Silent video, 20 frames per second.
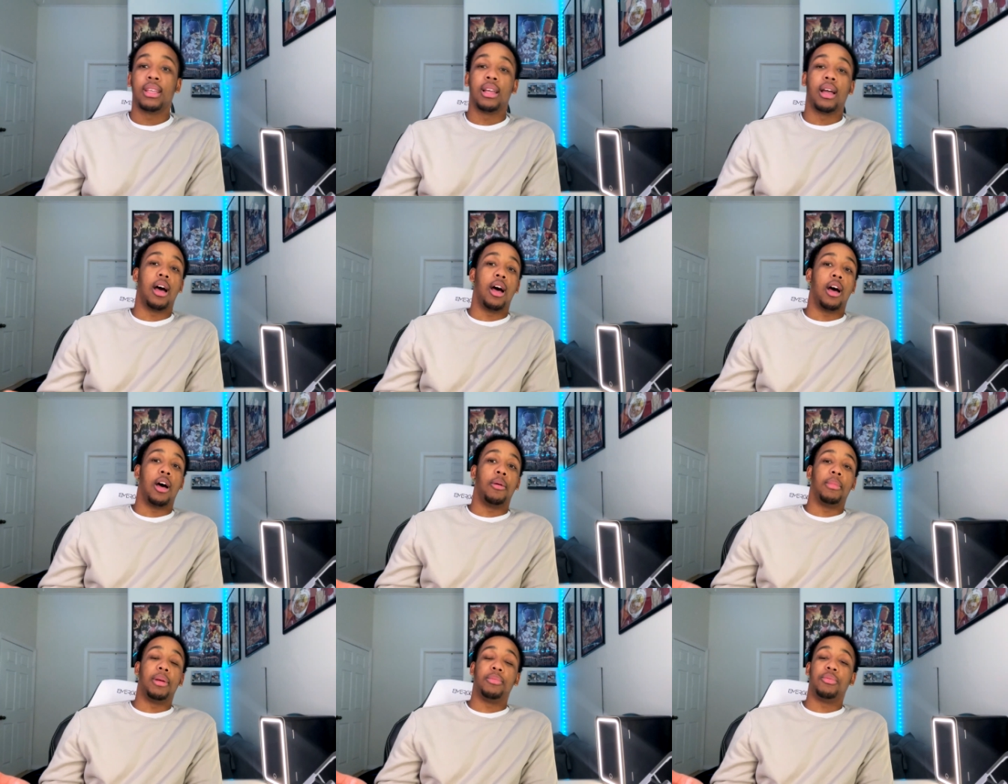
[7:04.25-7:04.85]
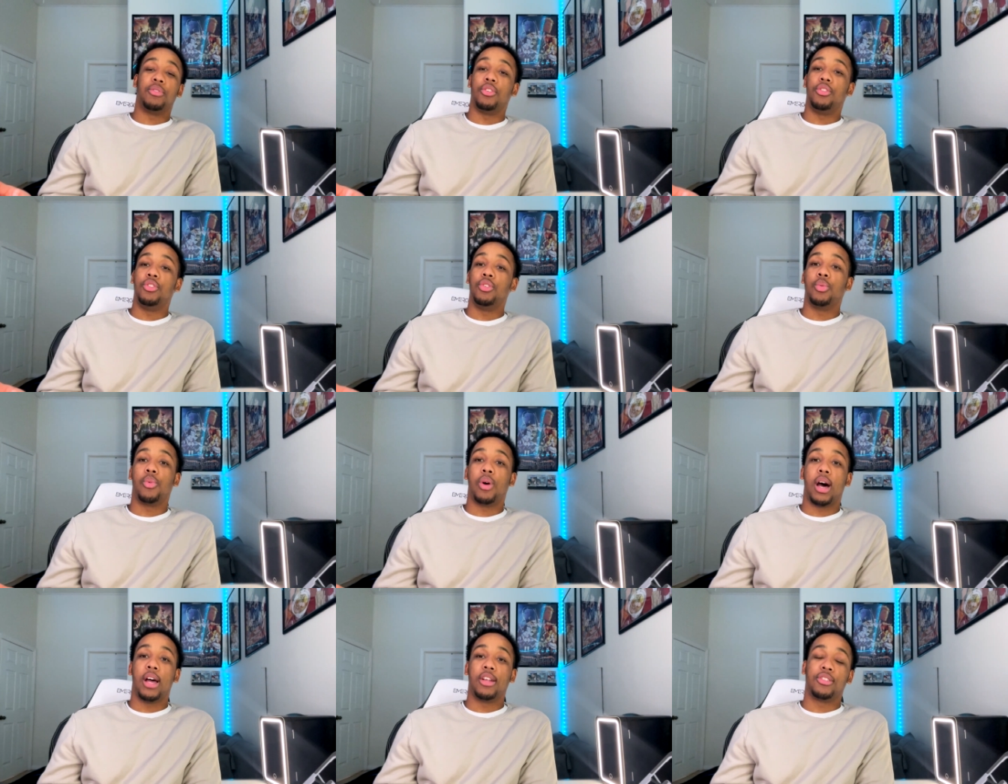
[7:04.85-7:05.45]
um, if you're a new
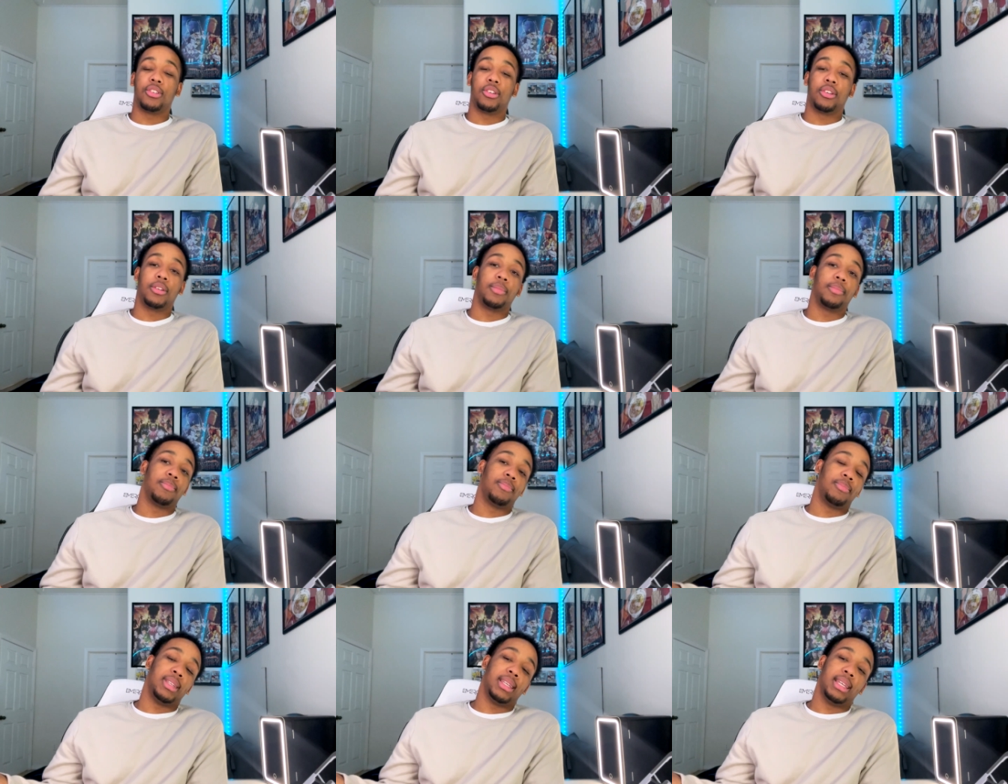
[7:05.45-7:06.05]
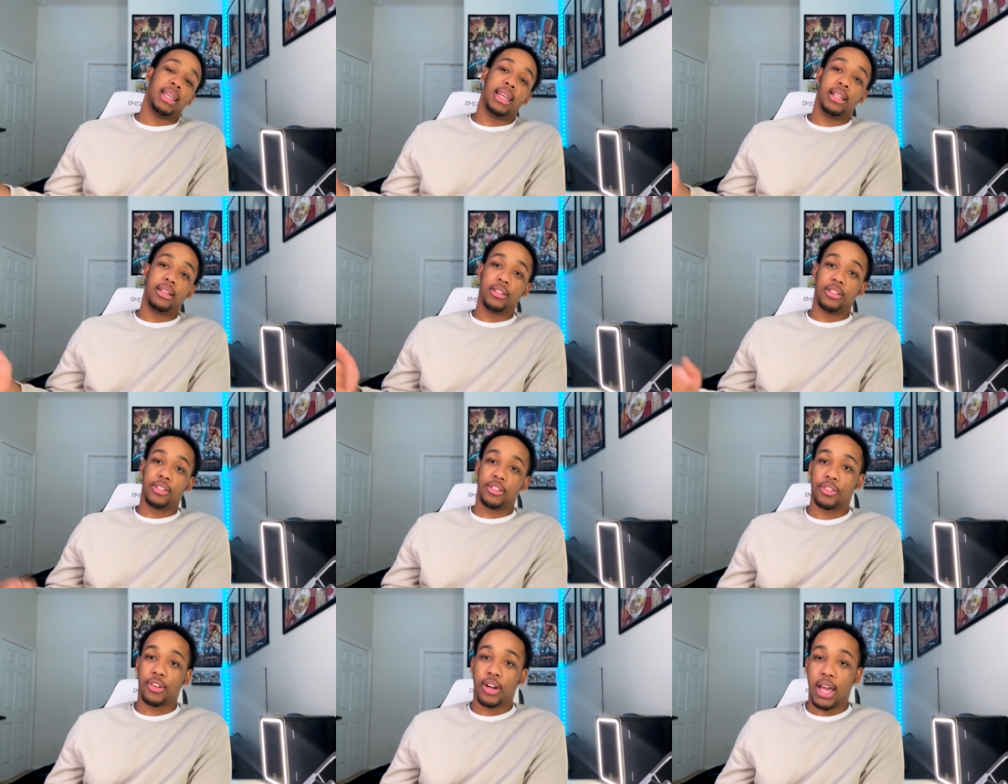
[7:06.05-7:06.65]
watcher, hit the
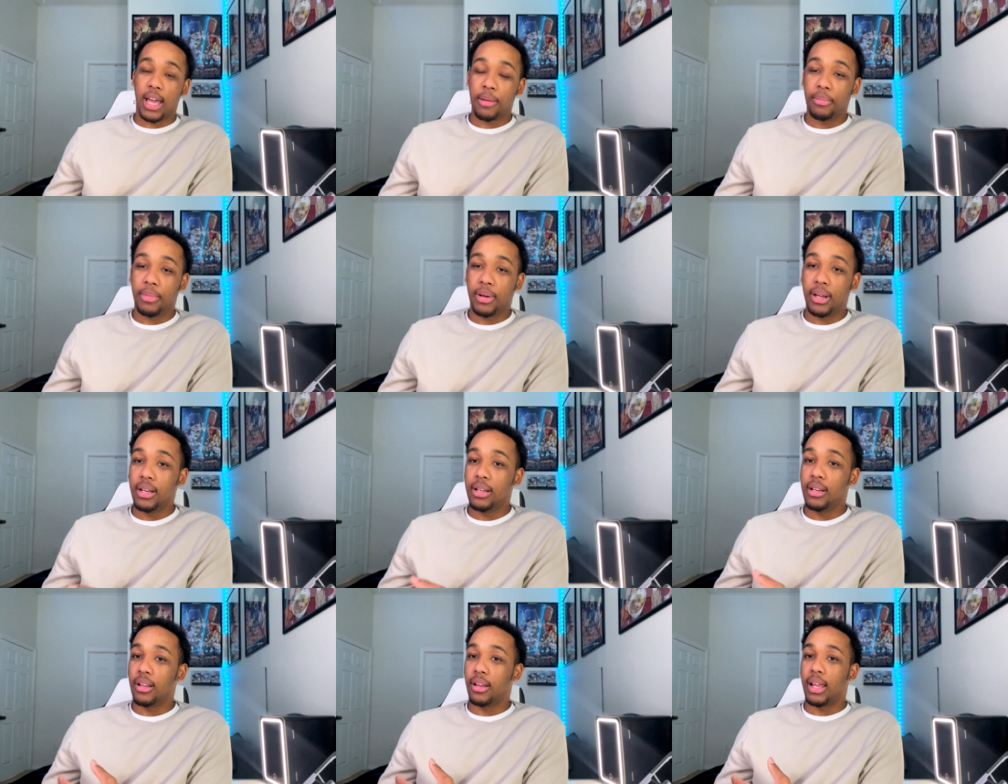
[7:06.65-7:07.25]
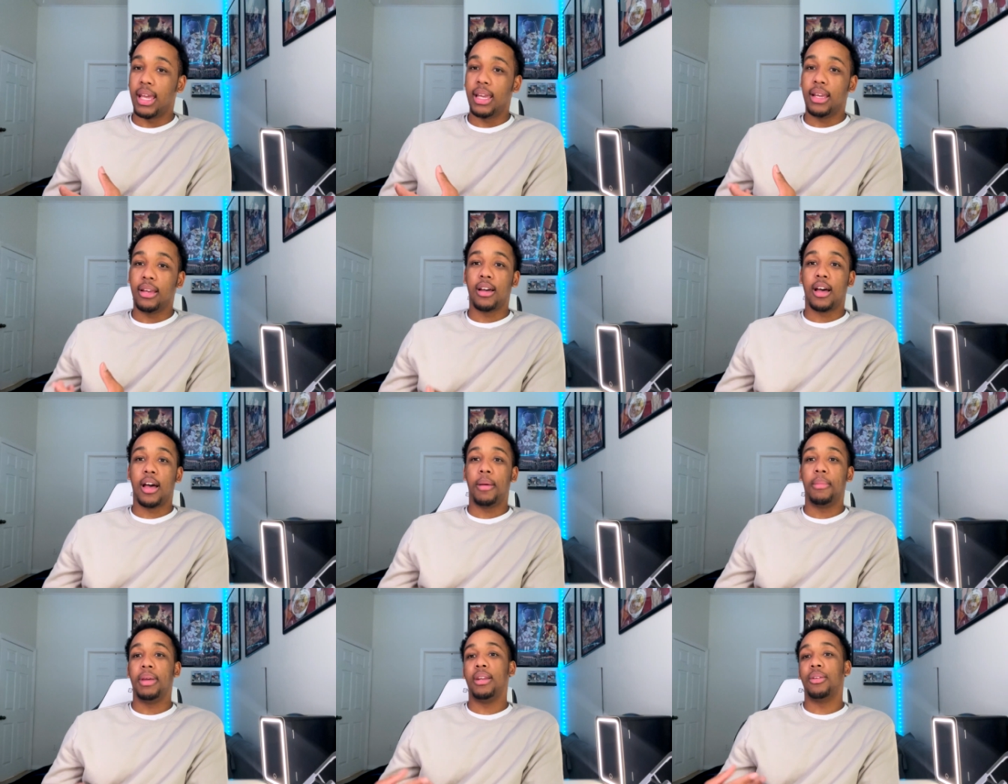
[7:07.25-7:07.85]
subscribe button, the like, comment.